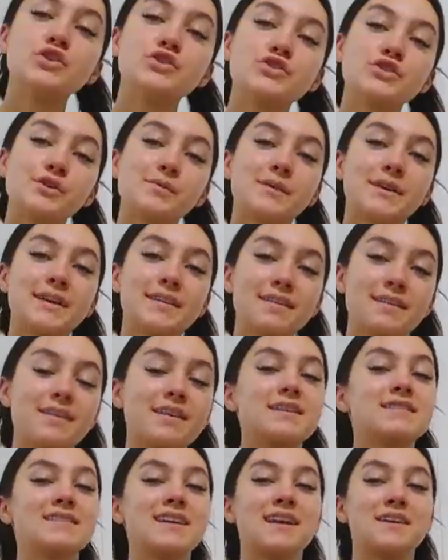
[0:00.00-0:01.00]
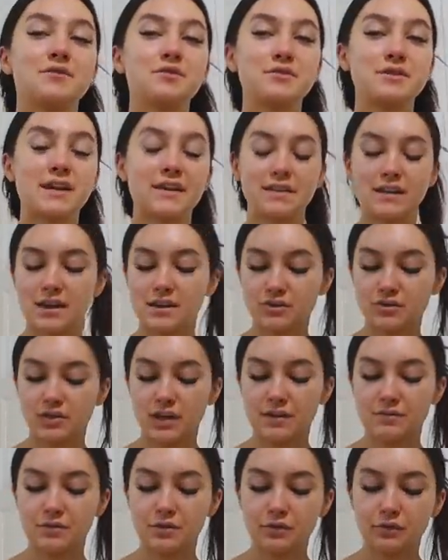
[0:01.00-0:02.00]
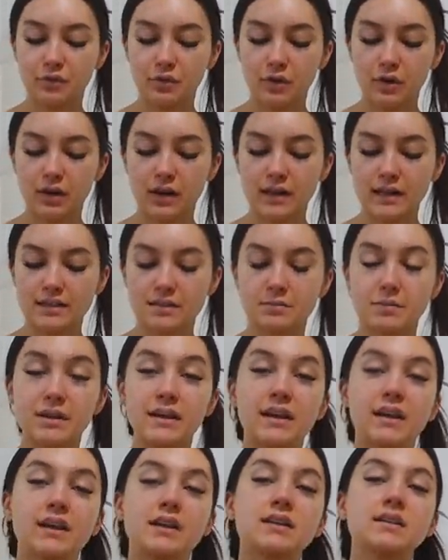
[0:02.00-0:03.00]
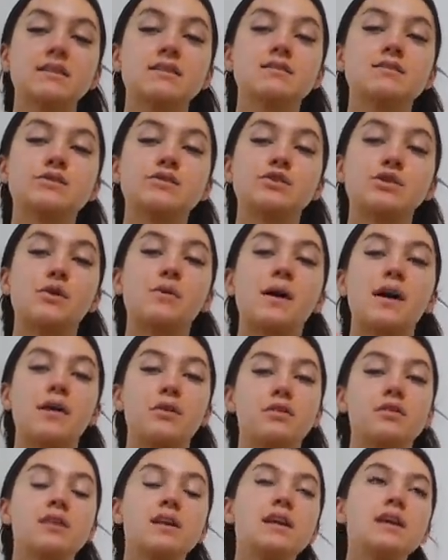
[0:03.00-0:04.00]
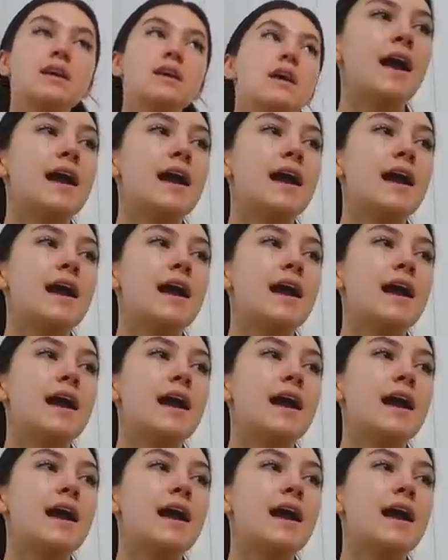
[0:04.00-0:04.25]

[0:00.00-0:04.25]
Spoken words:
So one of the things that I wrote down that I was grateful for is being so healthy.